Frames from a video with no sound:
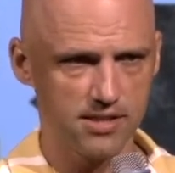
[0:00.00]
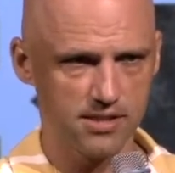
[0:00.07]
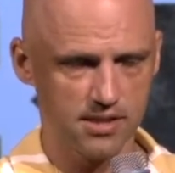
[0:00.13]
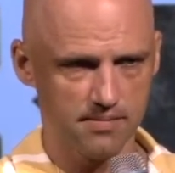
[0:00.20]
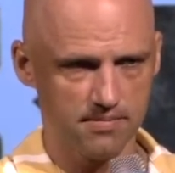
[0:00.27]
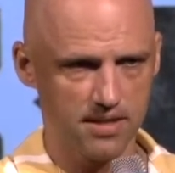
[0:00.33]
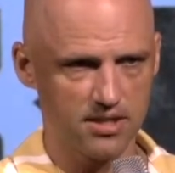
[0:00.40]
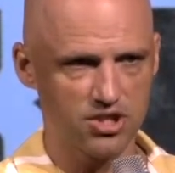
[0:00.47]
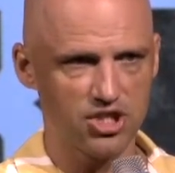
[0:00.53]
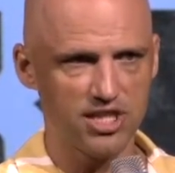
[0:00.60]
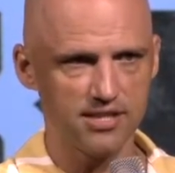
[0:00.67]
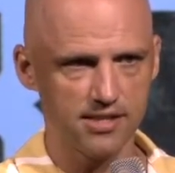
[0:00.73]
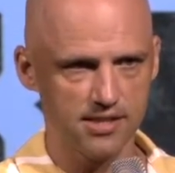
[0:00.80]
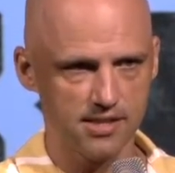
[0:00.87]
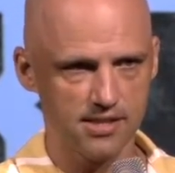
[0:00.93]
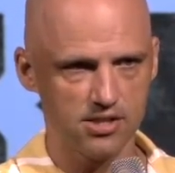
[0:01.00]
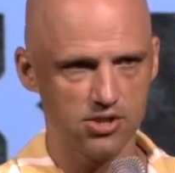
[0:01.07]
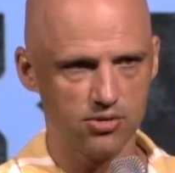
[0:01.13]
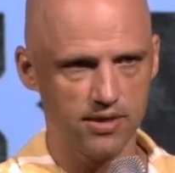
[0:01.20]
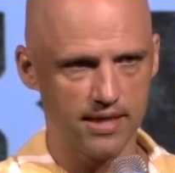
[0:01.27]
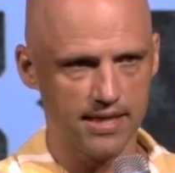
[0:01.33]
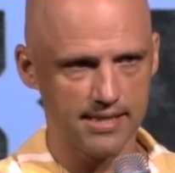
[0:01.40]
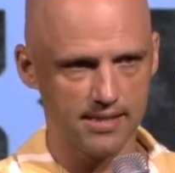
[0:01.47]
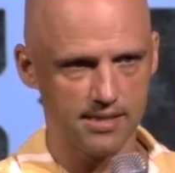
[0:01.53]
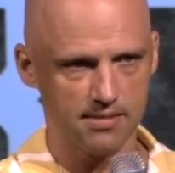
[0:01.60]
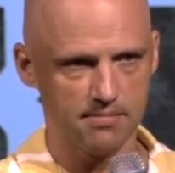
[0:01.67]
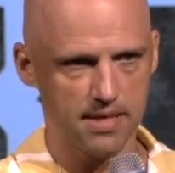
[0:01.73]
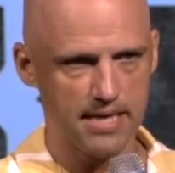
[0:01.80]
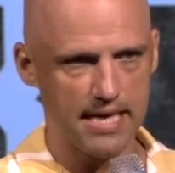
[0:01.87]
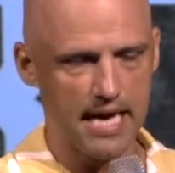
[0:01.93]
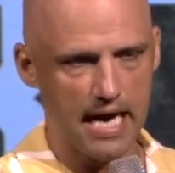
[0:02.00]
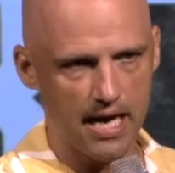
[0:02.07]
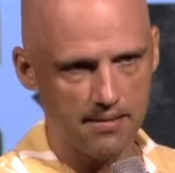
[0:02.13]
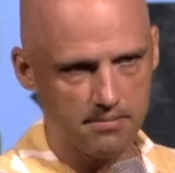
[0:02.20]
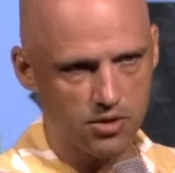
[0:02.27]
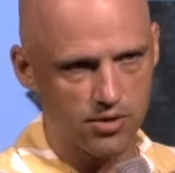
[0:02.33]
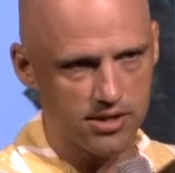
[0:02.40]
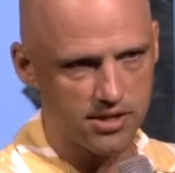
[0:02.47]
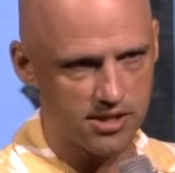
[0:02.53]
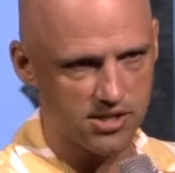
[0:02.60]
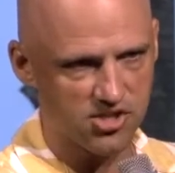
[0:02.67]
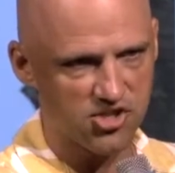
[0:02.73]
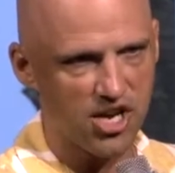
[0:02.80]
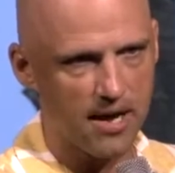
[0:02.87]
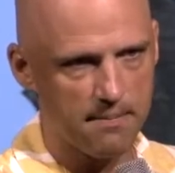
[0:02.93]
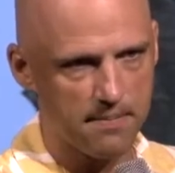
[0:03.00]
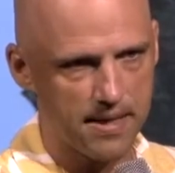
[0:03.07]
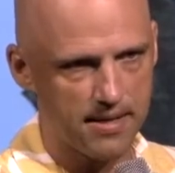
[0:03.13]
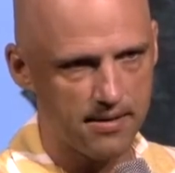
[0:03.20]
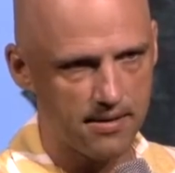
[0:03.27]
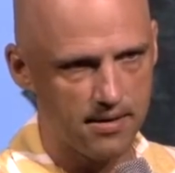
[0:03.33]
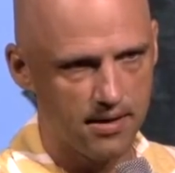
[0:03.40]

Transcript: Something Jesus is doing in somebody, I'm going to stop it